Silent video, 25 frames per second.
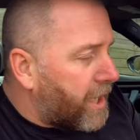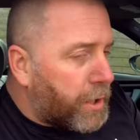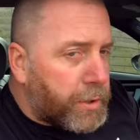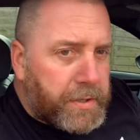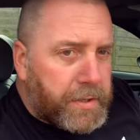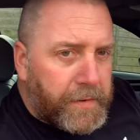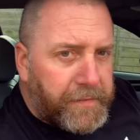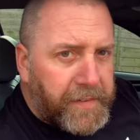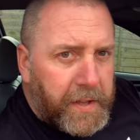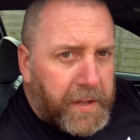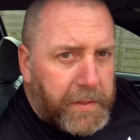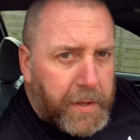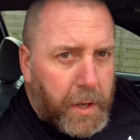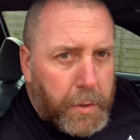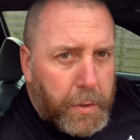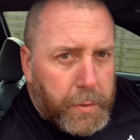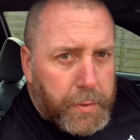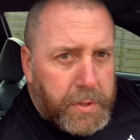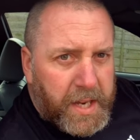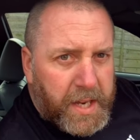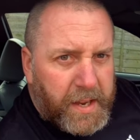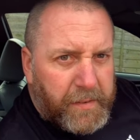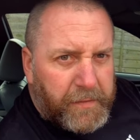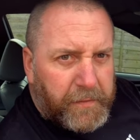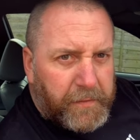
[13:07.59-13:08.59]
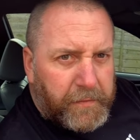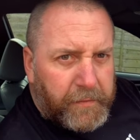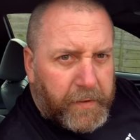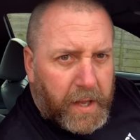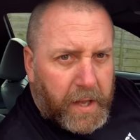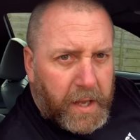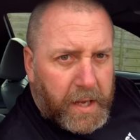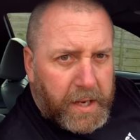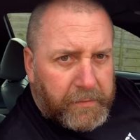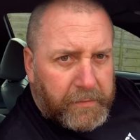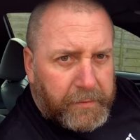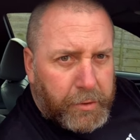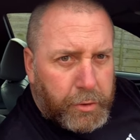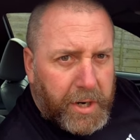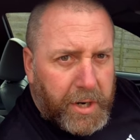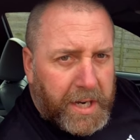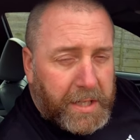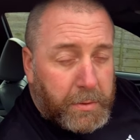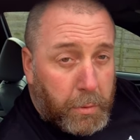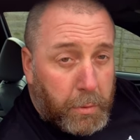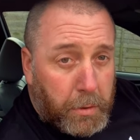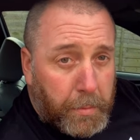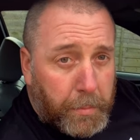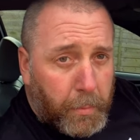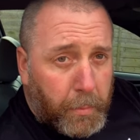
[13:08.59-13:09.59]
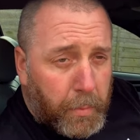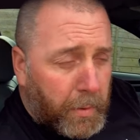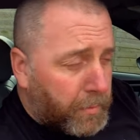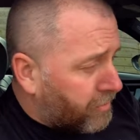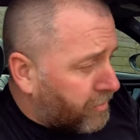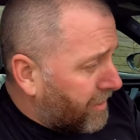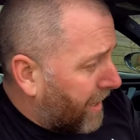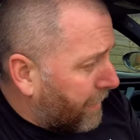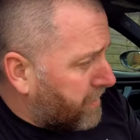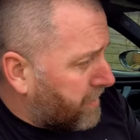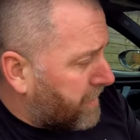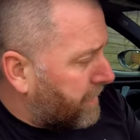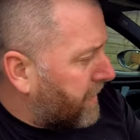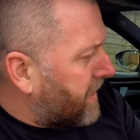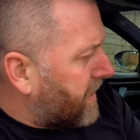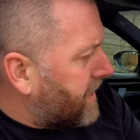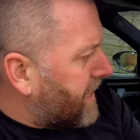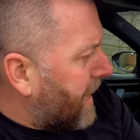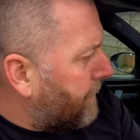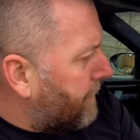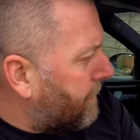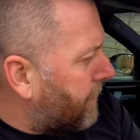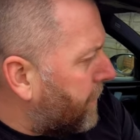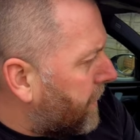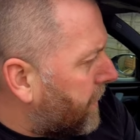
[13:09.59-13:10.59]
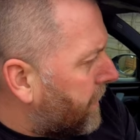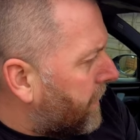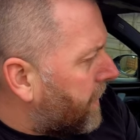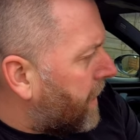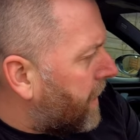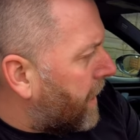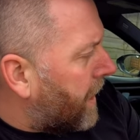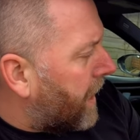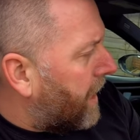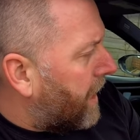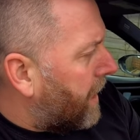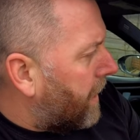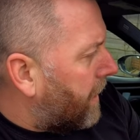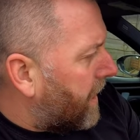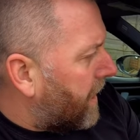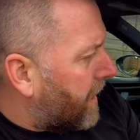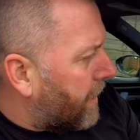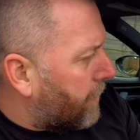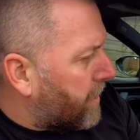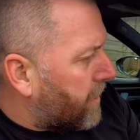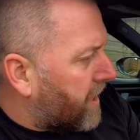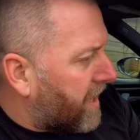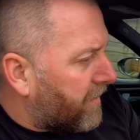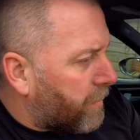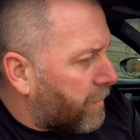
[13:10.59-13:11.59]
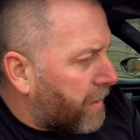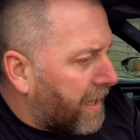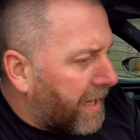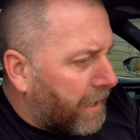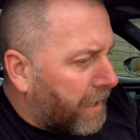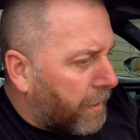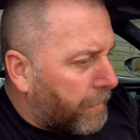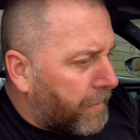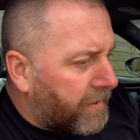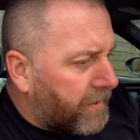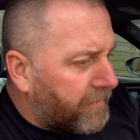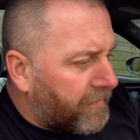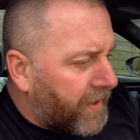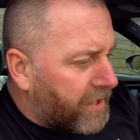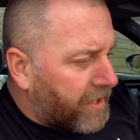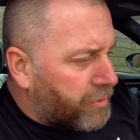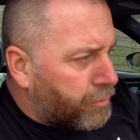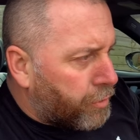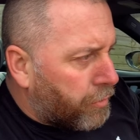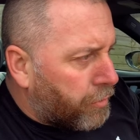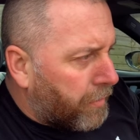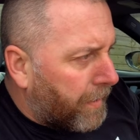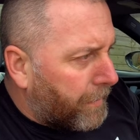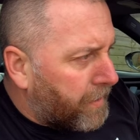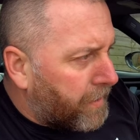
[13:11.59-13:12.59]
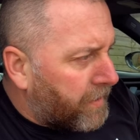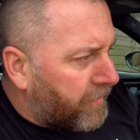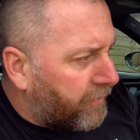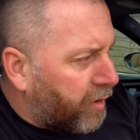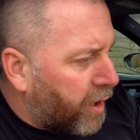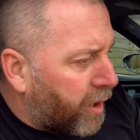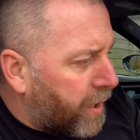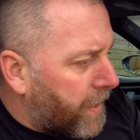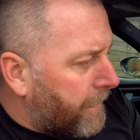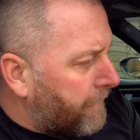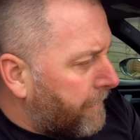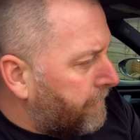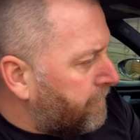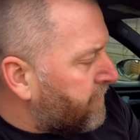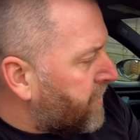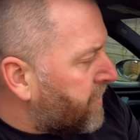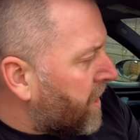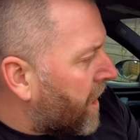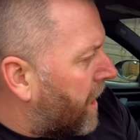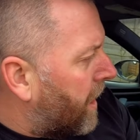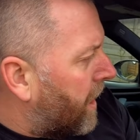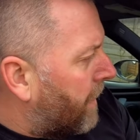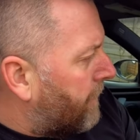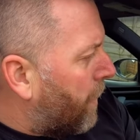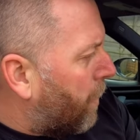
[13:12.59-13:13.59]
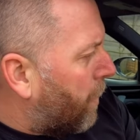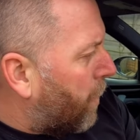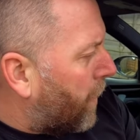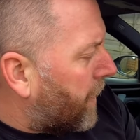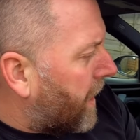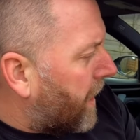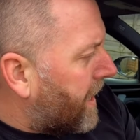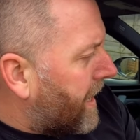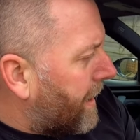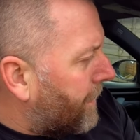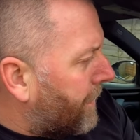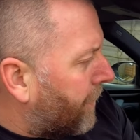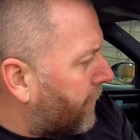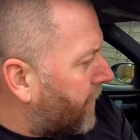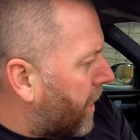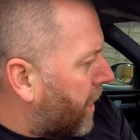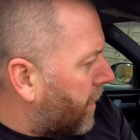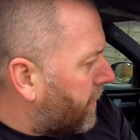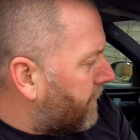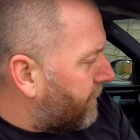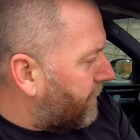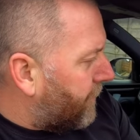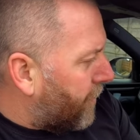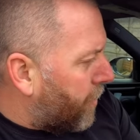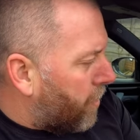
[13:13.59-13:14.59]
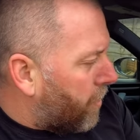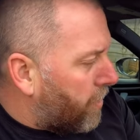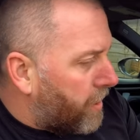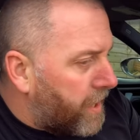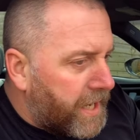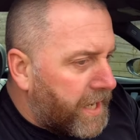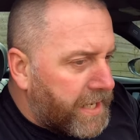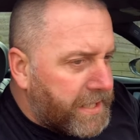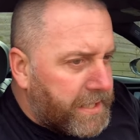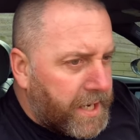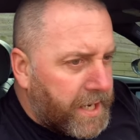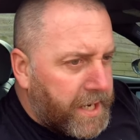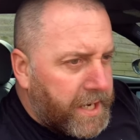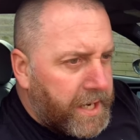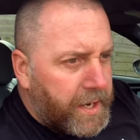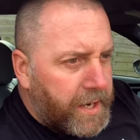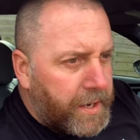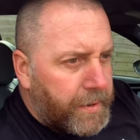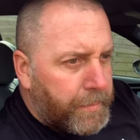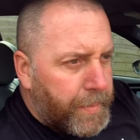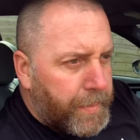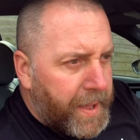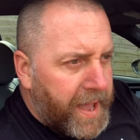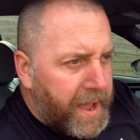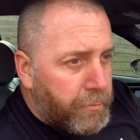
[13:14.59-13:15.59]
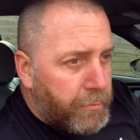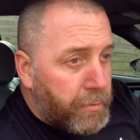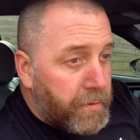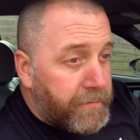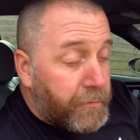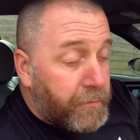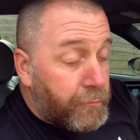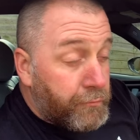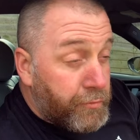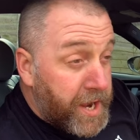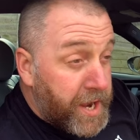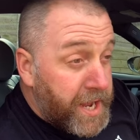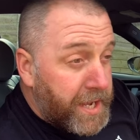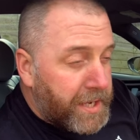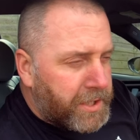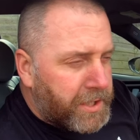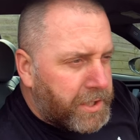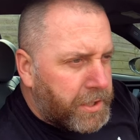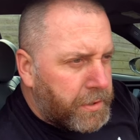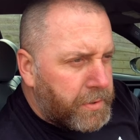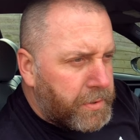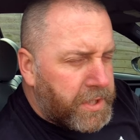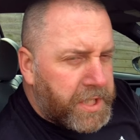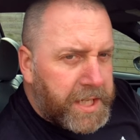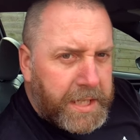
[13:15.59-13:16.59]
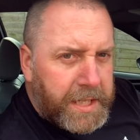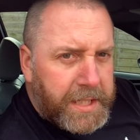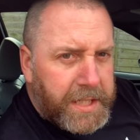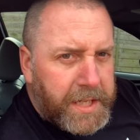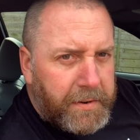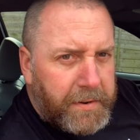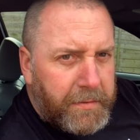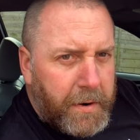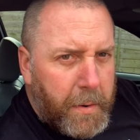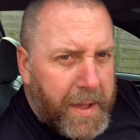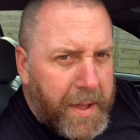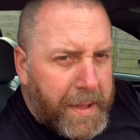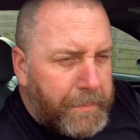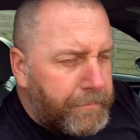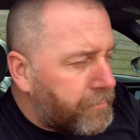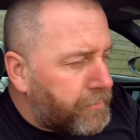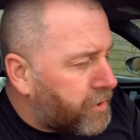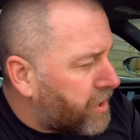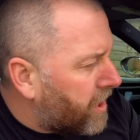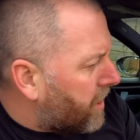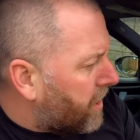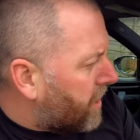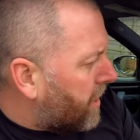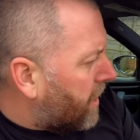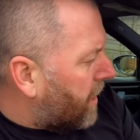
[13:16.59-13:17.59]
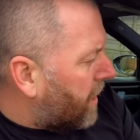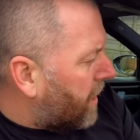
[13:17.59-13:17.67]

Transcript: he used to fit those if the track was a bit damp, and it would give him a little bit of extra grip at the front. What I am on the hunt for is a pair of rear 260Ms,